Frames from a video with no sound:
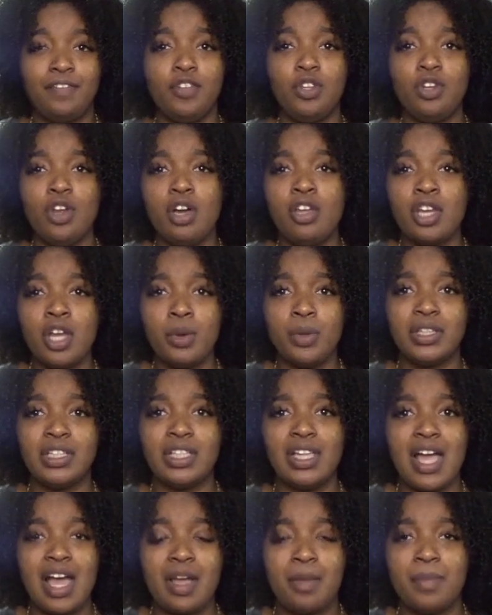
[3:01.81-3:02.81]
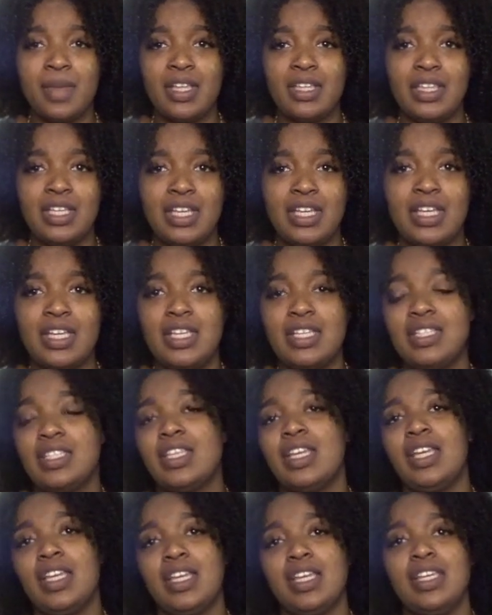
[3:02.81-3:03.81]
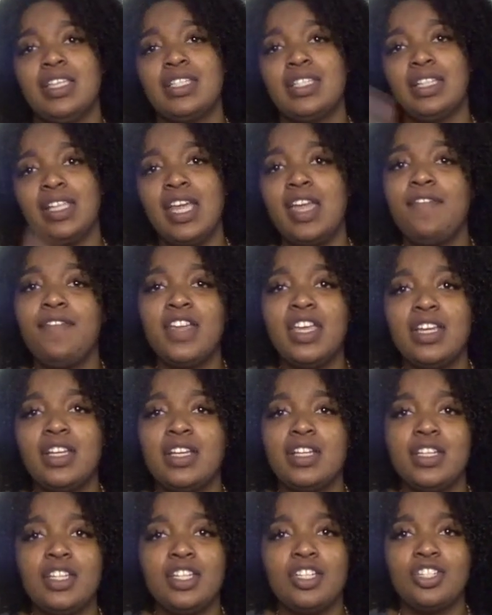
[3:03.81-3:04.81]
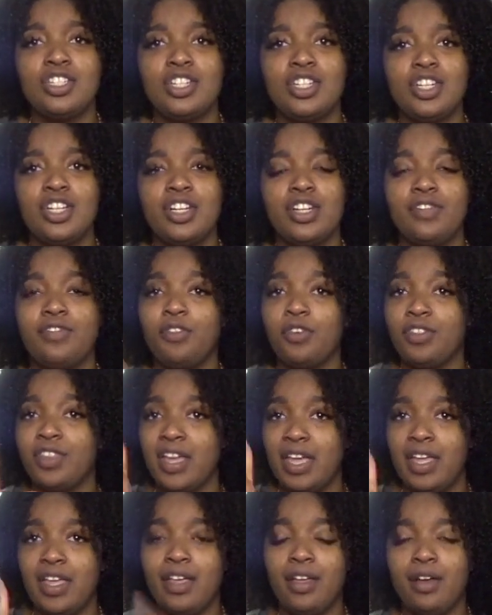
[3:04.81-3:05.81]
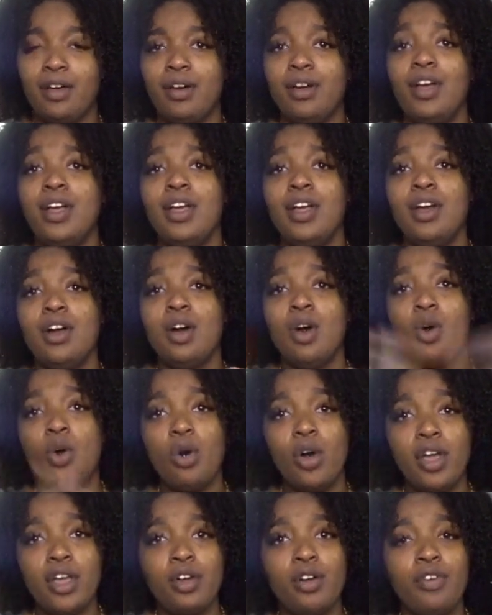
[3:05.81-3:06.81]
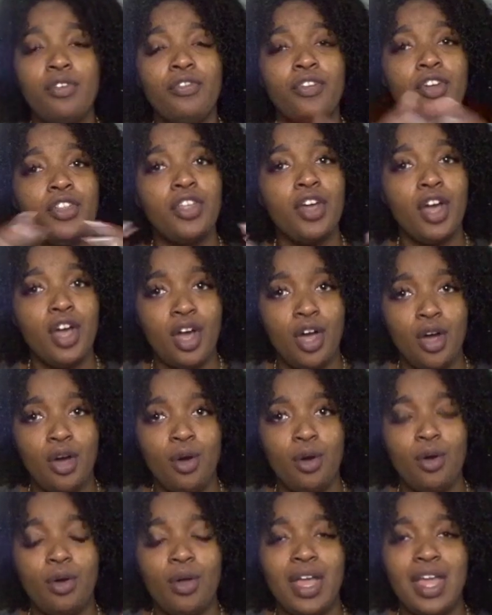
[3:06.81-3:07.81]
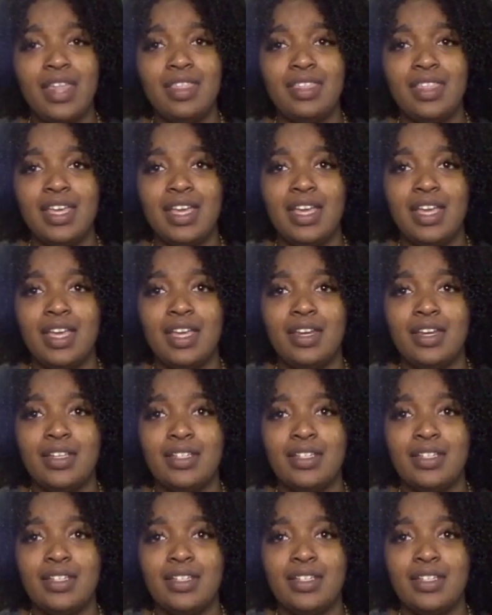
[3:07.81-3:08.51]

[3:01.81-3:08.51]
you don't know what the lock method is, it is leave-in conditioner for the L, oil for the O, and then